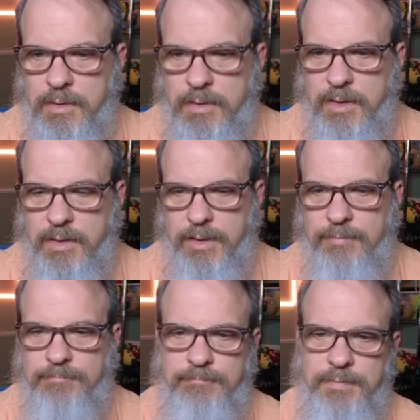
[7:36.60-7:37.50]
Glint
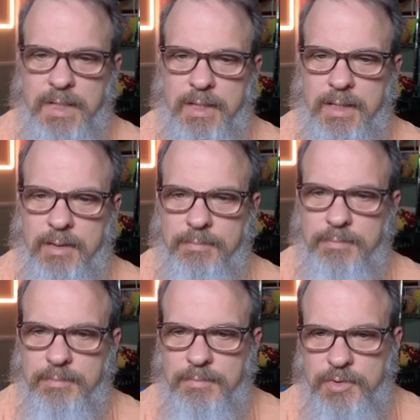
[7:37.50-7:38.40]

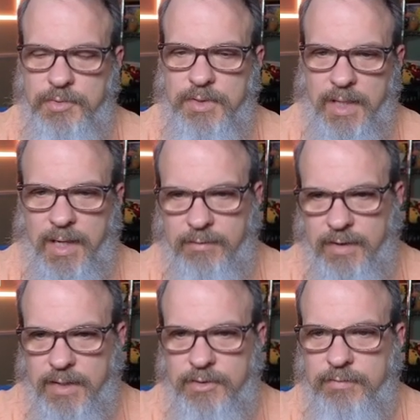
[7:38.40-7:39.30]
due to the high
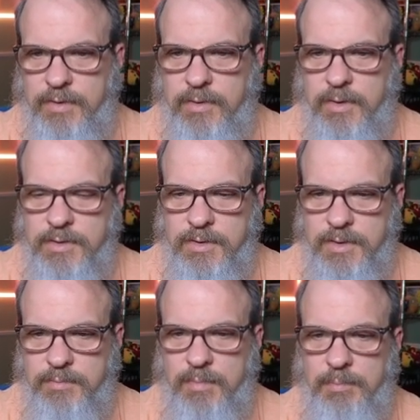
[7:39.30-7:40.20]
value of the cards,
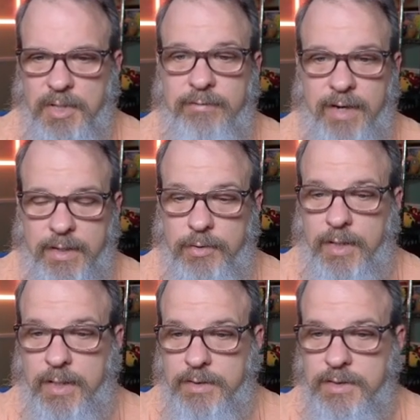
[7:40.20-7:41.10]
play value,
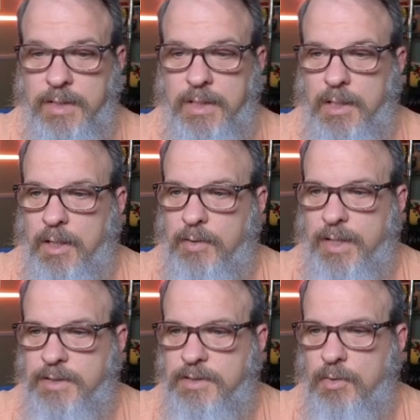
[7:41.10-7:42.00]
that is.
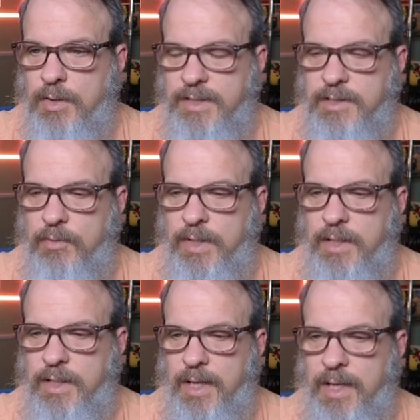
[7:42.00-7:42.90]
Okay, so let's go
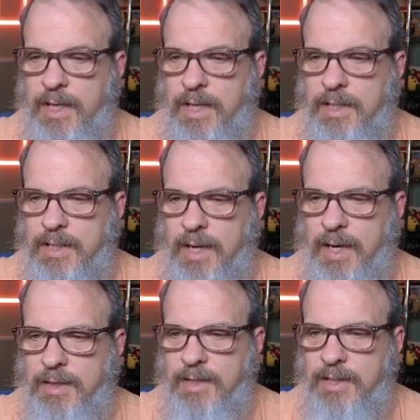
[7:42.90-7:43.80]
in, and
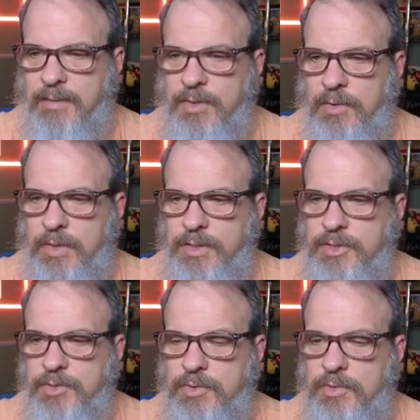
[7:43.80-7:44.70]
I think I'm going
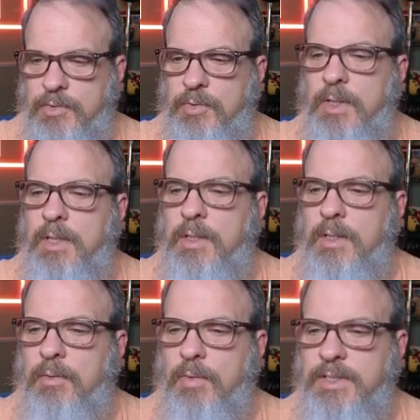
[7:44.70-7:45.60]
to...
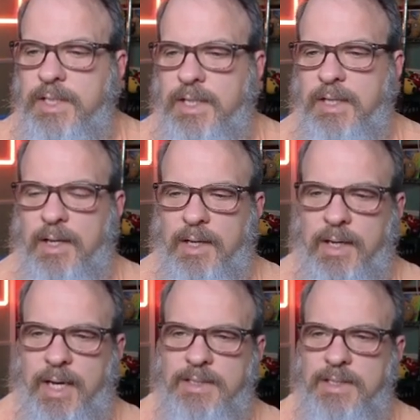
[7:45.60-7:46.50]
Once again,
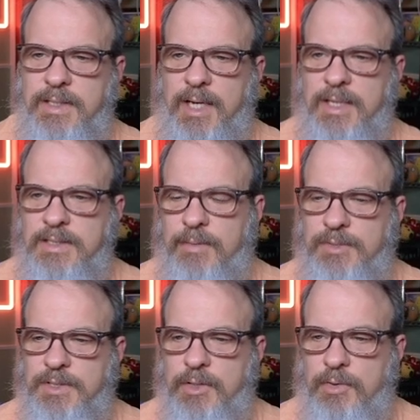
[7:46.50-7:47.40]
as in last
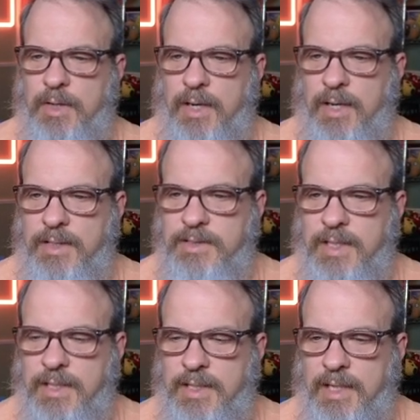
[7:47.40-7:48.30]
episode, I
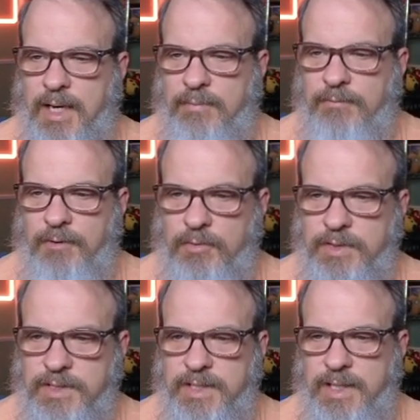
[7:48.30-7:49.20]
said that I'm
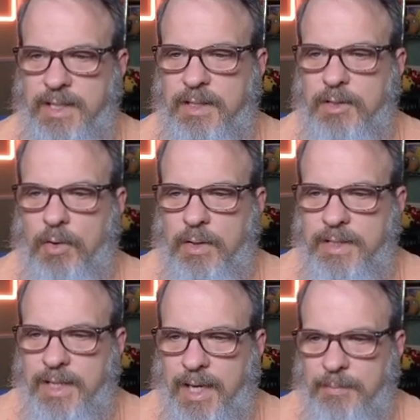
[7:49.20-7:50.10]
focusing in on
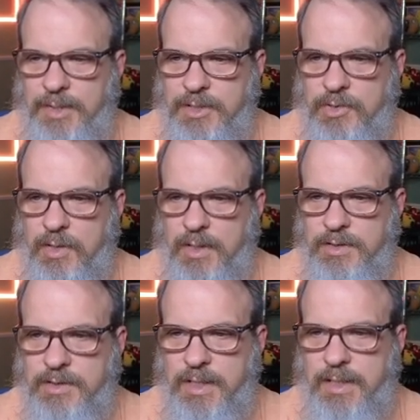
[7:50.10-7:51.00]
the epic draws